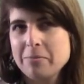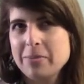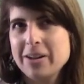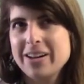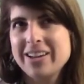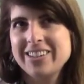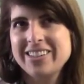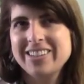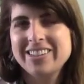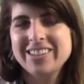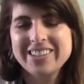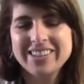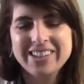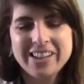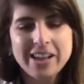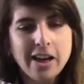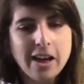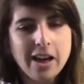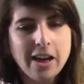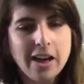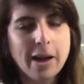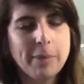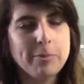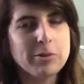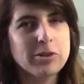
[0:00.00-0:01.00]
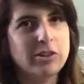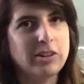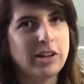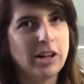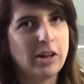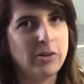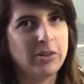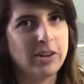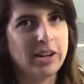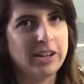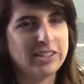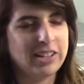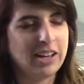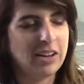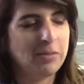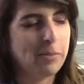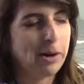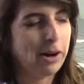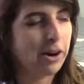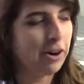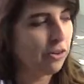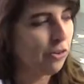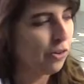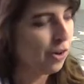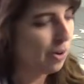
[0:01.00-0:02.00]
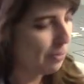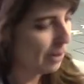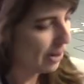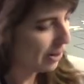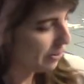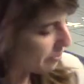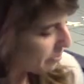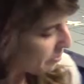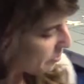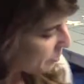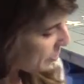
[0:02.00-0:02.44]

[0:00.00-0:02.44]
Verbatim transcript: but I'm sure nowadays they have better equipment.